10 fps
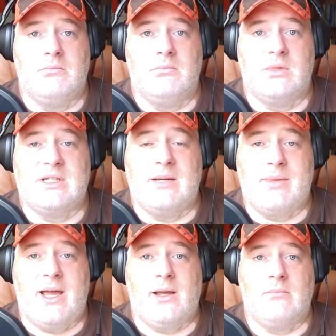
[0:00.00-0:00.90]
Sit
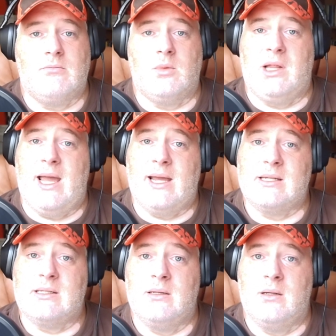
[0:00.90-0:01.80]
back,
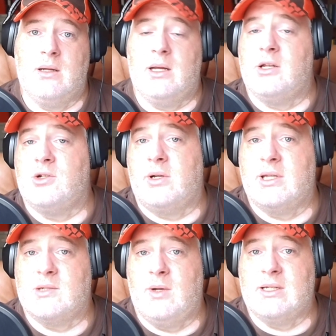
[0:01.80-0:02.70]
relax, and enjoy
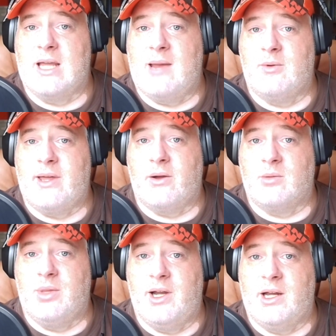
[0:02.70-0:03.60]
this week's game without
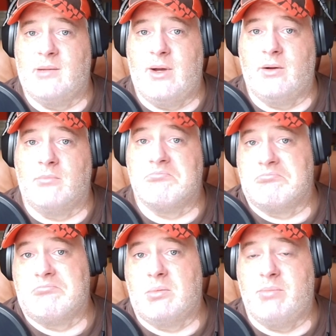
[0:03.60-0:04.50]
complaining about
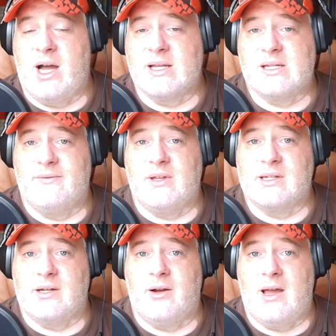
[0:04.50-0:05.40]
positive things
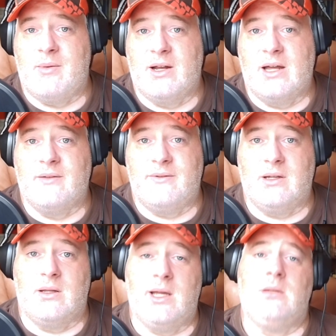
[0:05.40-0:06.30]
that are happening on the field,
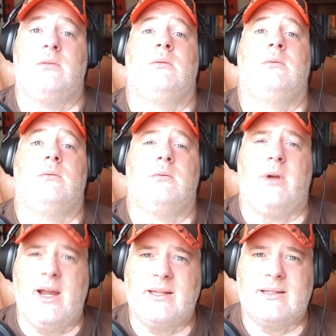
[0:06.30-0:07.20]
huh? Right?